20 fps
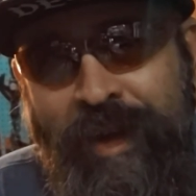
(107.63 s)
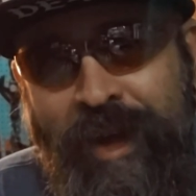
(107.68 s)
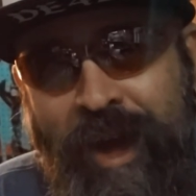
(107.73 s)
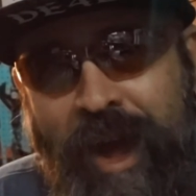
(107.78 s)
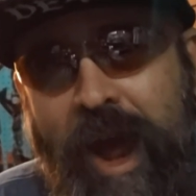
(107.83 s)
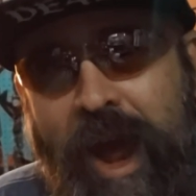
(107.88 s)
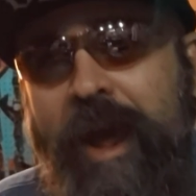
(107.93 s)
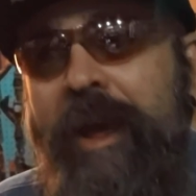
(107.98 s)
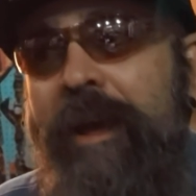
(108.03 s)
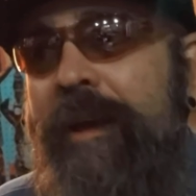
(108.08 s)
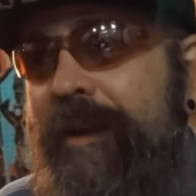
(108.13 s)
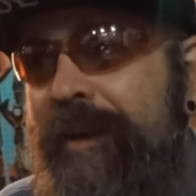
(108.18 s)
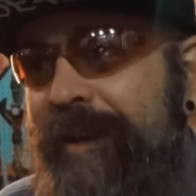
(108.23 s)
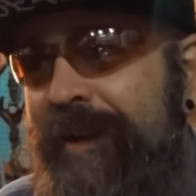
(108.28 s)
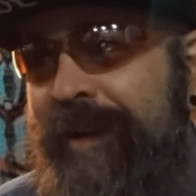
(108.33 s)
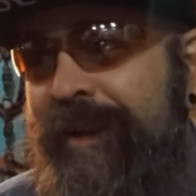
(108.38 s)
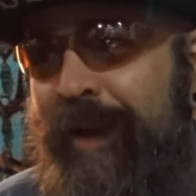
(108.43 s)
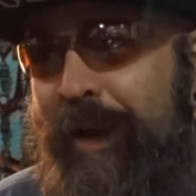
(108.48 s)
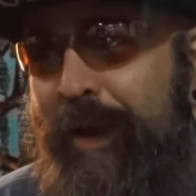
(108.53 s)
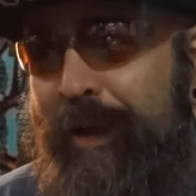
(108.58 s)
hey,
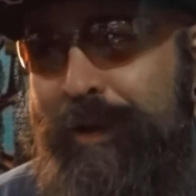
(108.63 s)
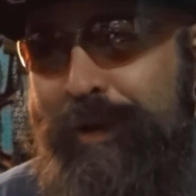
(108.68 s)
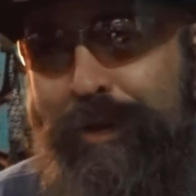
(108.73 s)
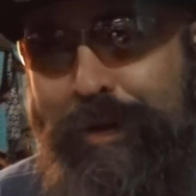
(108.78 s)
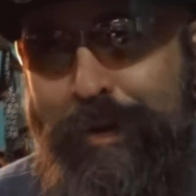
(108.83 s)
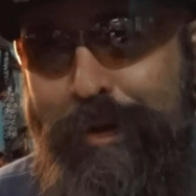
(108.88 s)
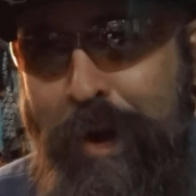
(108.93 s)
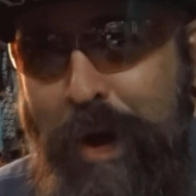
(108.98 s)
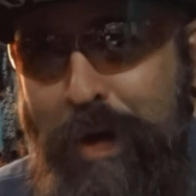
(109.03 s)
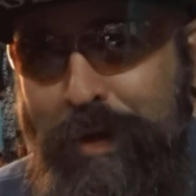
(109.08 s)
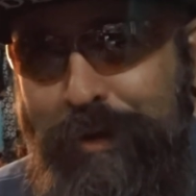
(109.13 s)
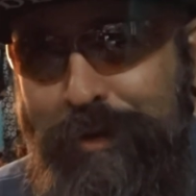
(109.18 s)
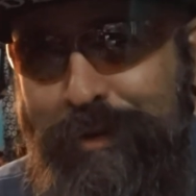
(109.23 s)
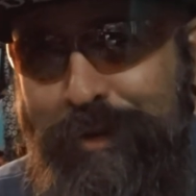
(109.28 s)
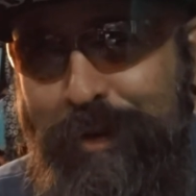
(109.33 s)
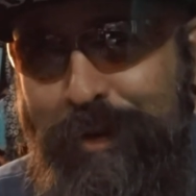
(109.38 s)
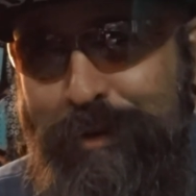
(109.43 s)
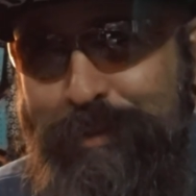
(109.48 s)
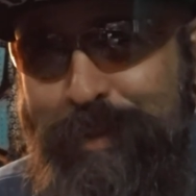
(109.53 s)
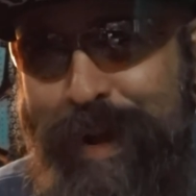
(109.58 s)
this
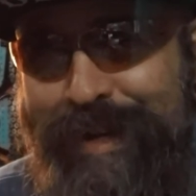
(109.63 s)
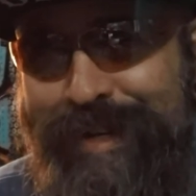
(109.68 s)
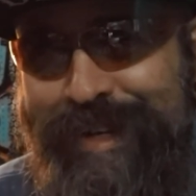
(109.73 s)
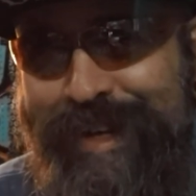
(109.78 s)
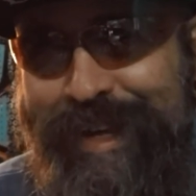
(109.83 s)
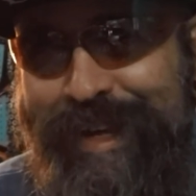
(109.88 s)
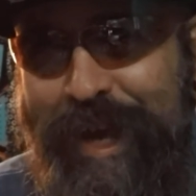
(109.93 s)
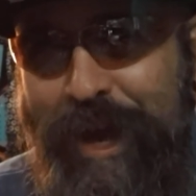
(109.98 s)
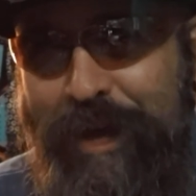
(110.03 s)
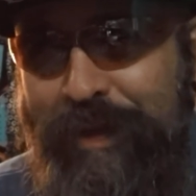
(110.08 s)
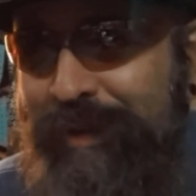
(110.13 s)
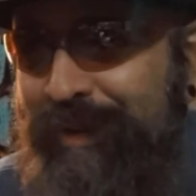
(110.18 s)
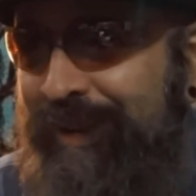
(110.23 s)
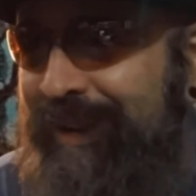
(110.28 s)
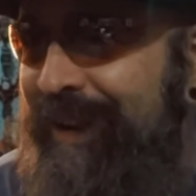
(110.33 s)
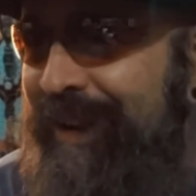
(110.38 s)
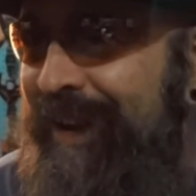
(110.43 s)
goes back together?